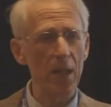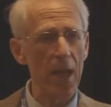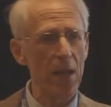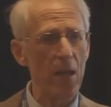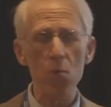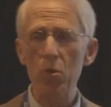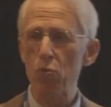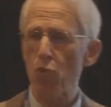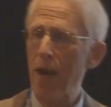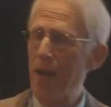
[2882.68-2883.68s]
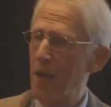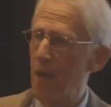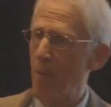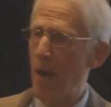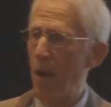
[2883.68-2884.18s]
later, he was writing
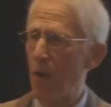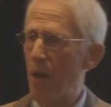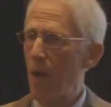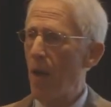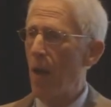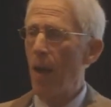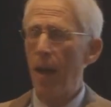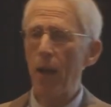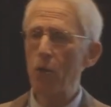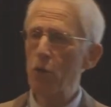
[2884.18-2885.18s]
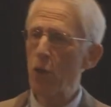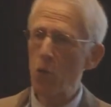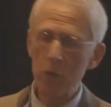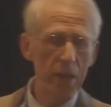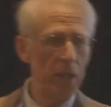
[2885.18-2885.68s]
about how
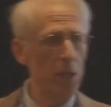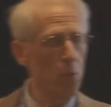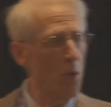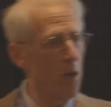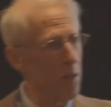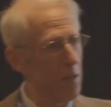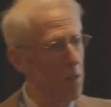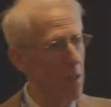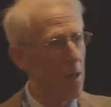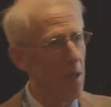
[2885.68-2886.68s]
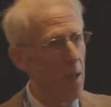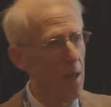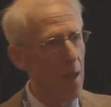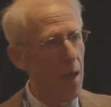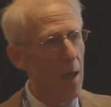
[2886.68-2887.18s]
lonely he was,
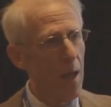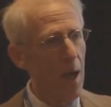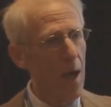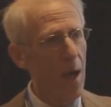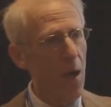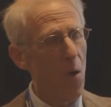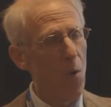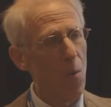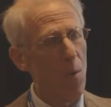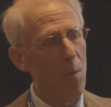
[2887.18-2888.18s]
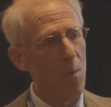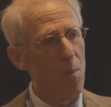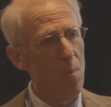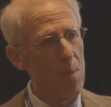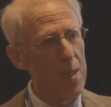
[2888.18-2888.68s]
how
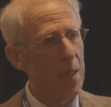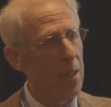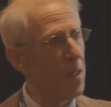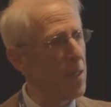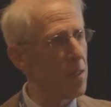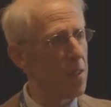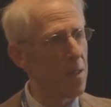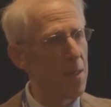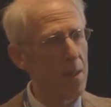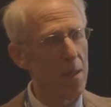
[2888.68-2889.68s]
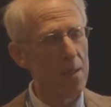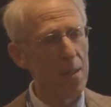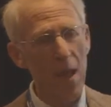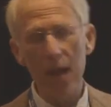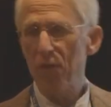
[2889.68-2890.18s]
meaningless
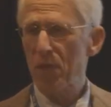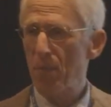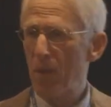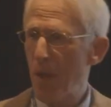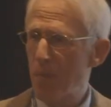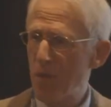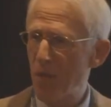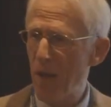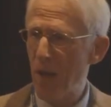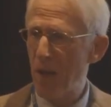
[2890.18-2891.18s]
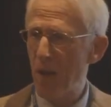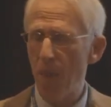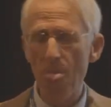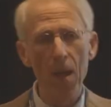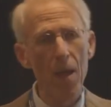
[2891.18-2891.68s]
his life sometimes felt,
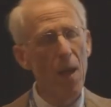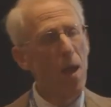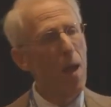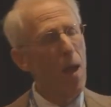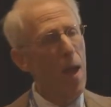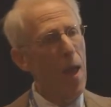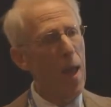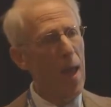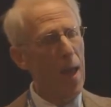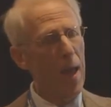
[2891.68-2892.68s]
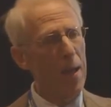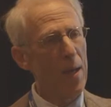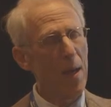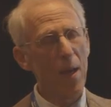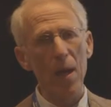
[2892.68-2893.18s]

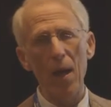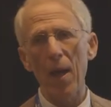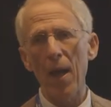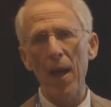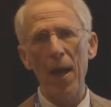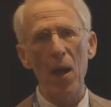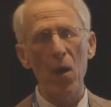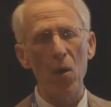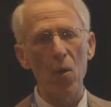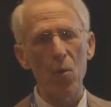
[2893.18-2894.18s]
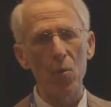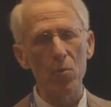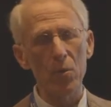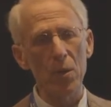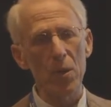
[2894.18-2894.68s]
and how,
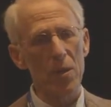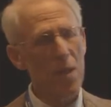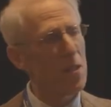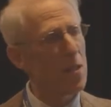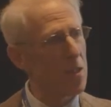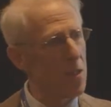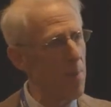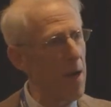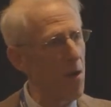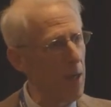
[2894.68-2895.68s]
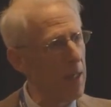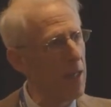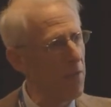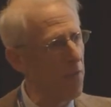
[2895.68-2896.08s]
in a sense, despairing he